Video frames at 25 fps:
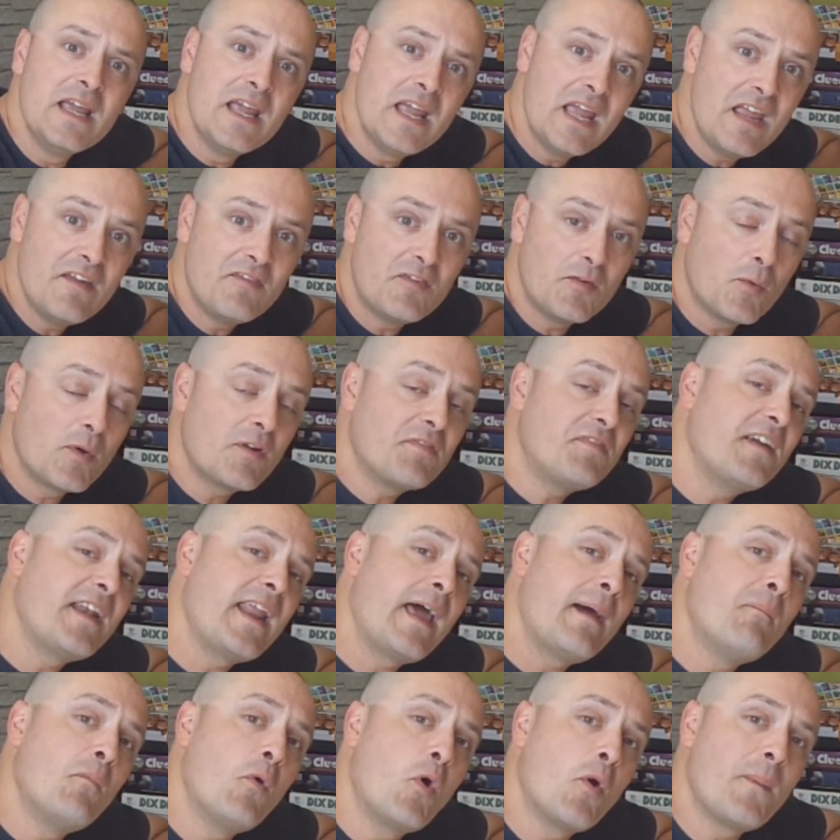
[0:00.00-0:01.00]
If you want to find
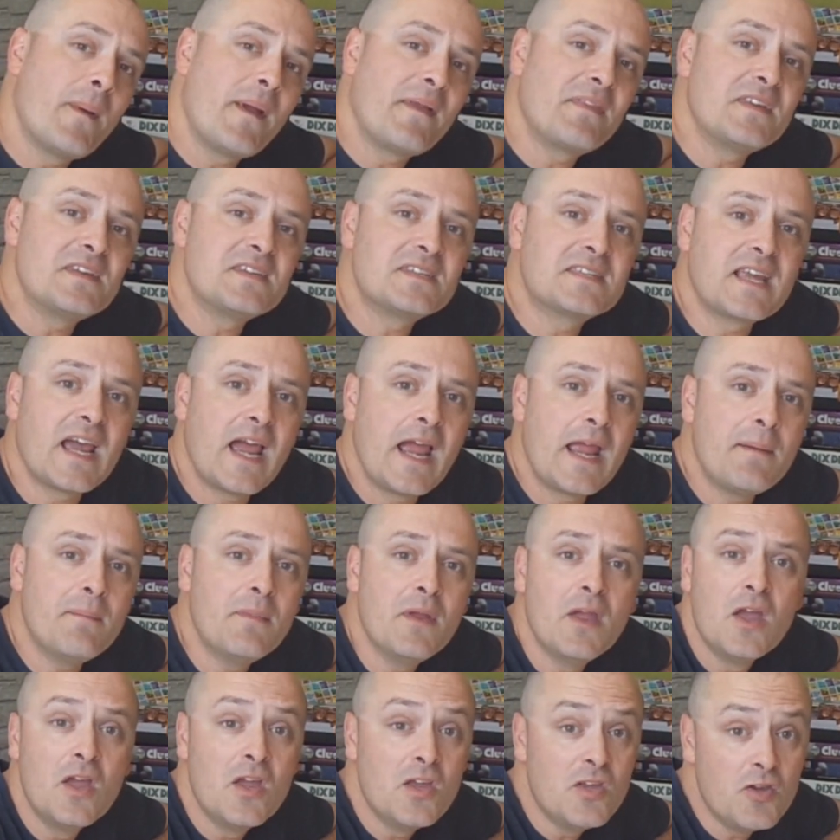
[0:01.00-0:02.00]
out more about this game,
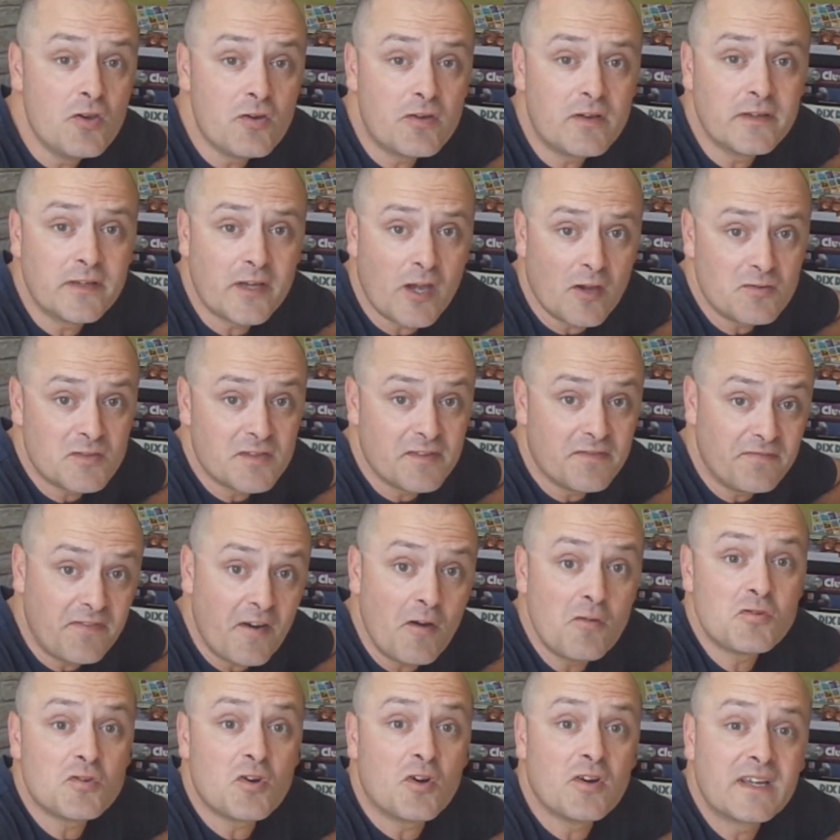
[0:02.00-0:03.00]
you can go to
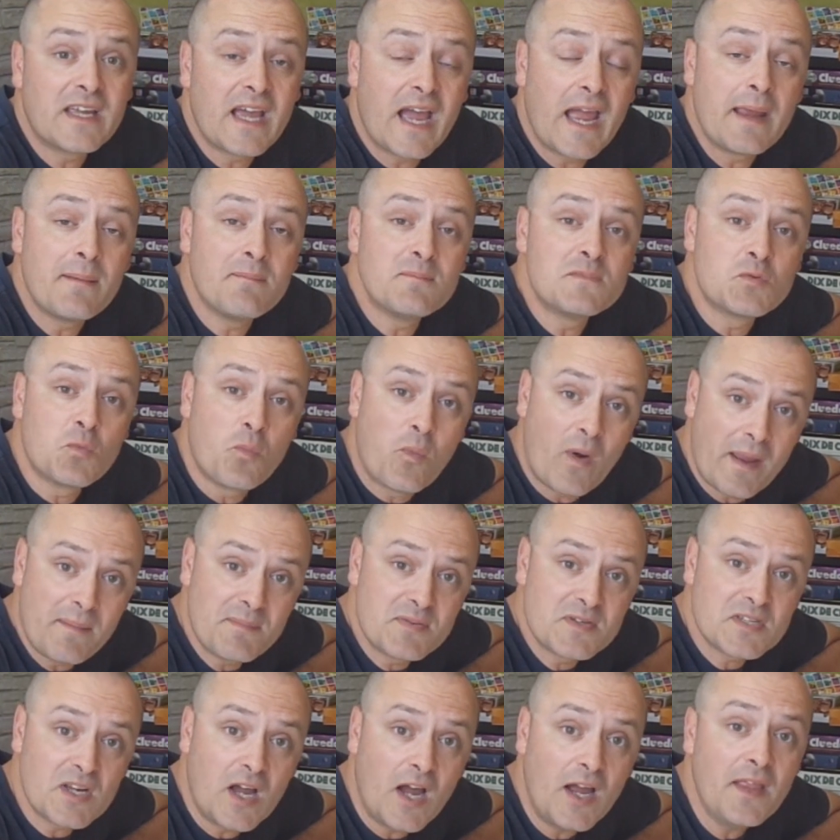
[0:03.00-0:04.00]
Photon Games
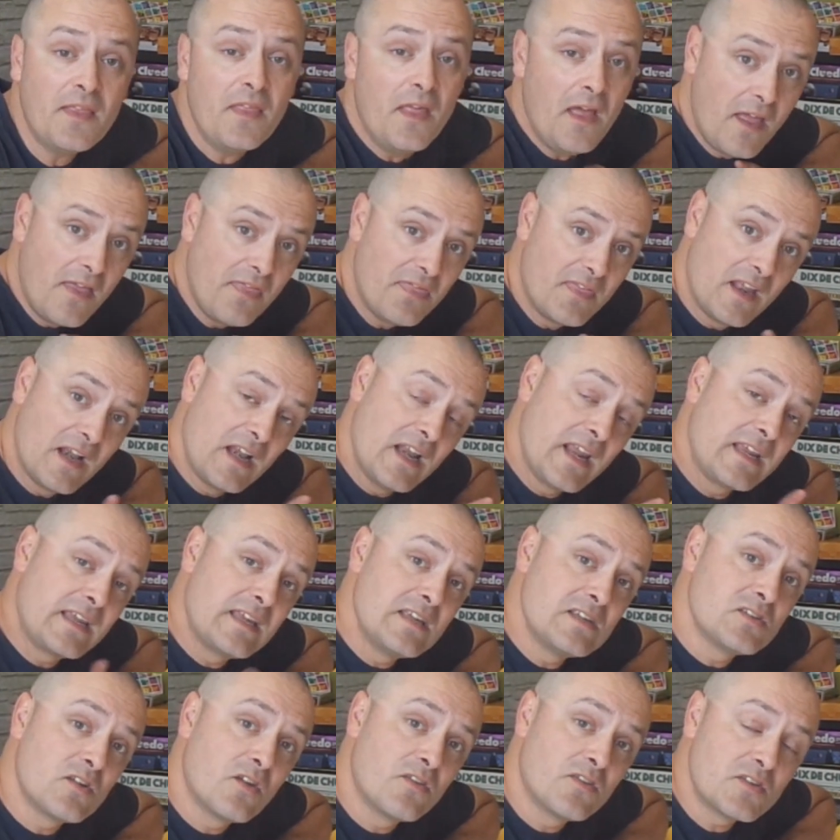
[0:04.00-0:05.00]
website, the link
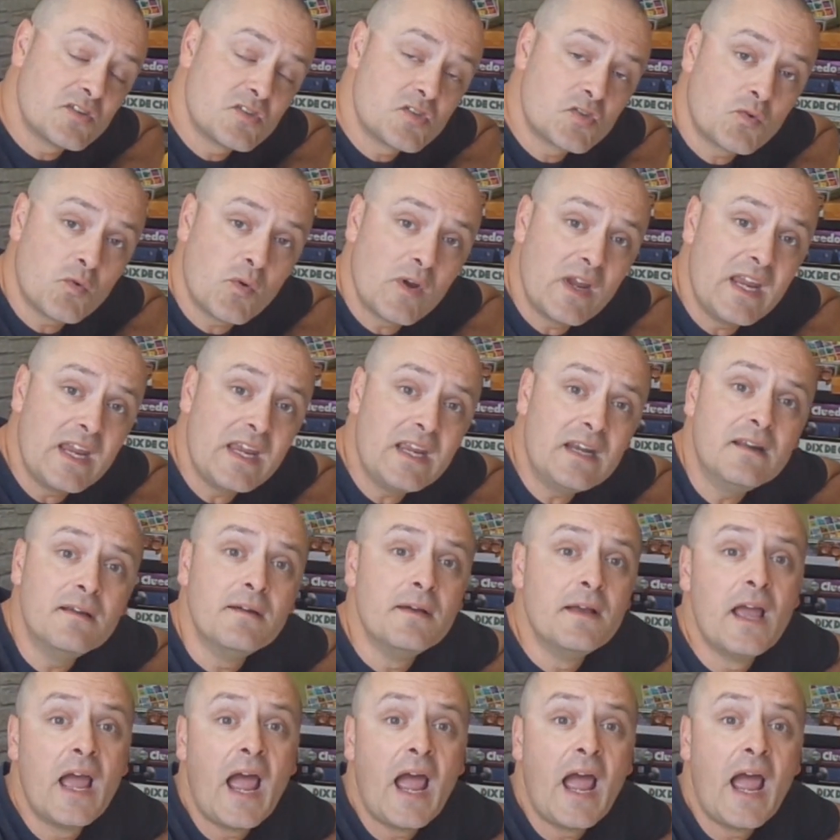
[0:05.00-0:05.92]
is on the screen,